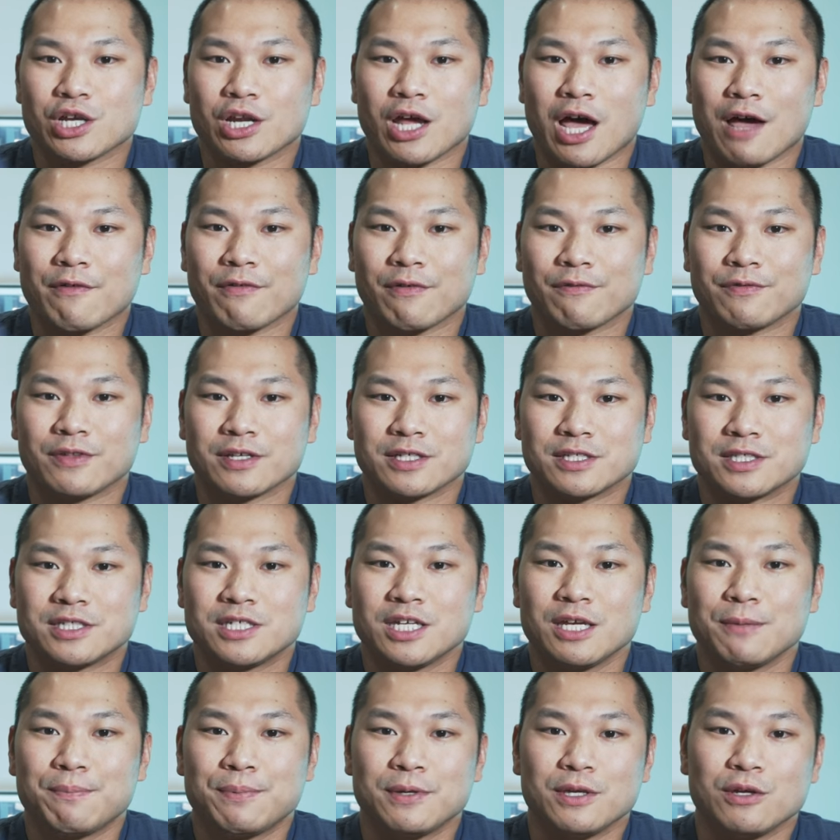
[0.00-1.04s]
it off of the
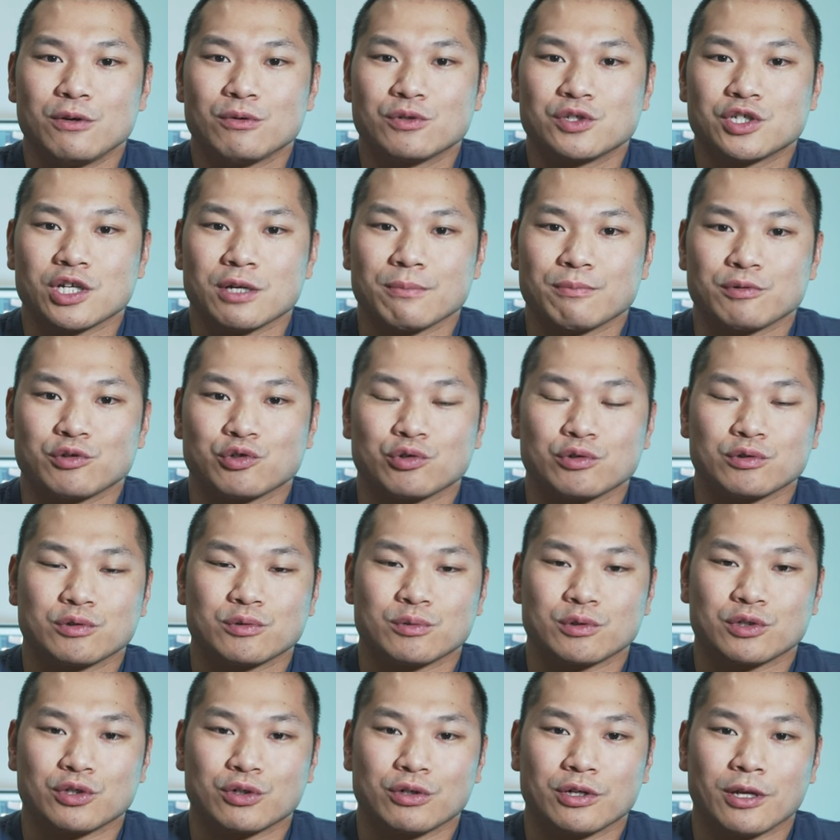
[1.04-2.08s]
CPU temperatures
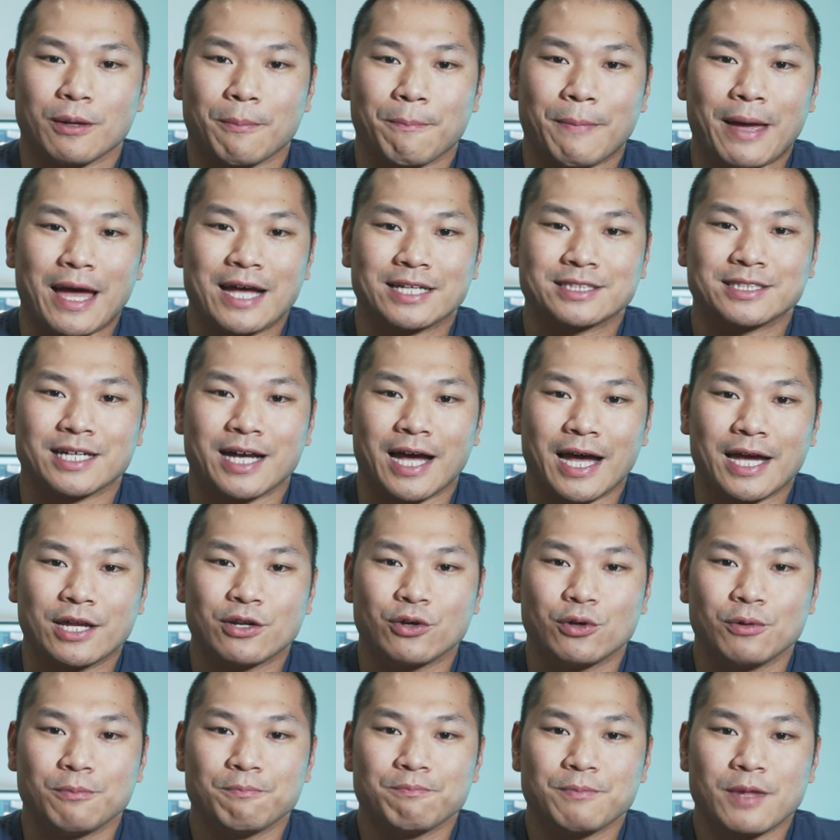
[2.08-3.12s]
returning back to
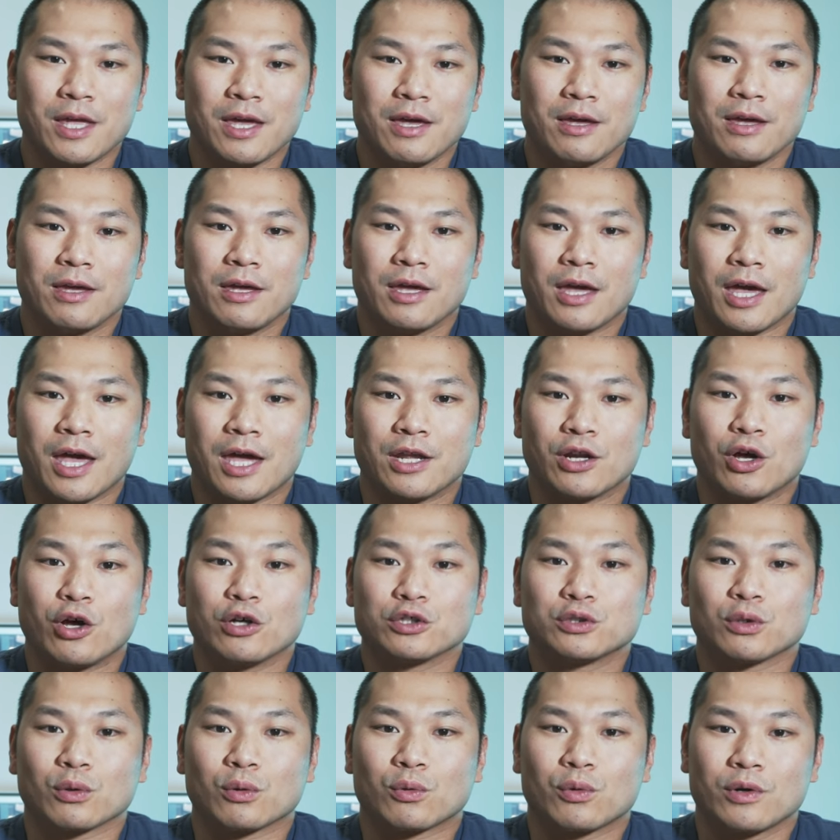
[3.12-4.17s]
idle. And
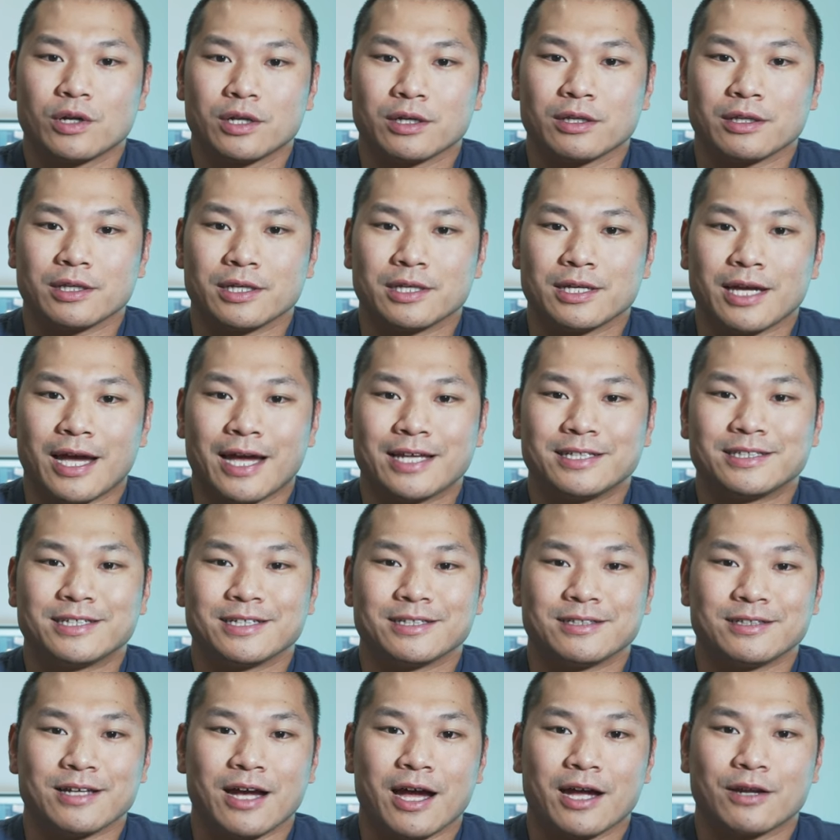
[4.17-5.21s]
also critically, I
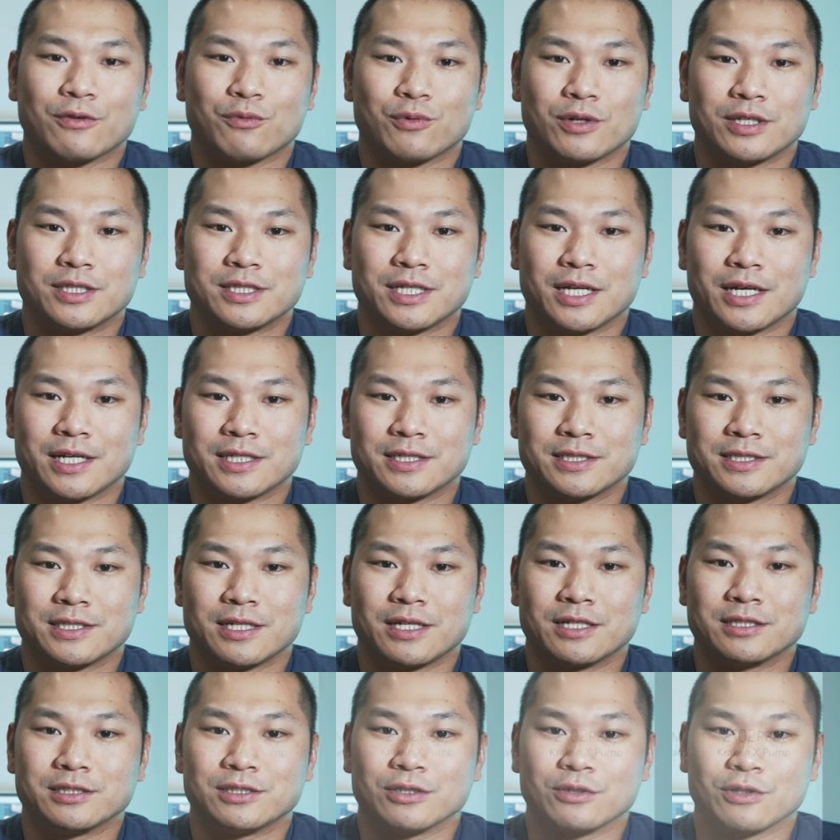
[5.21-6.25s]
did not
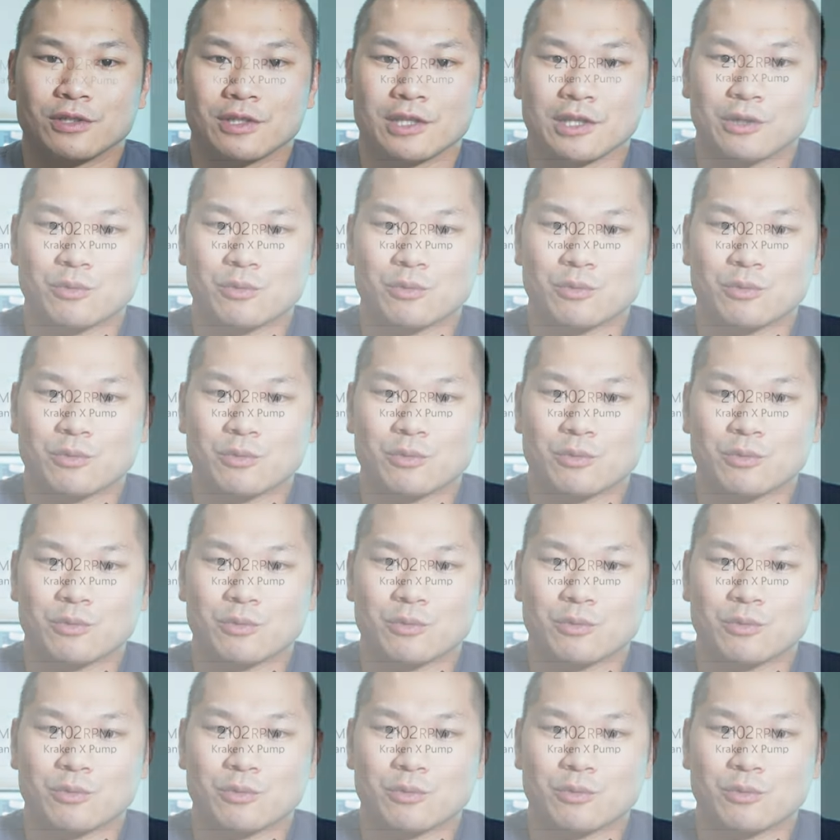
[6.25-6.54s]
retest until the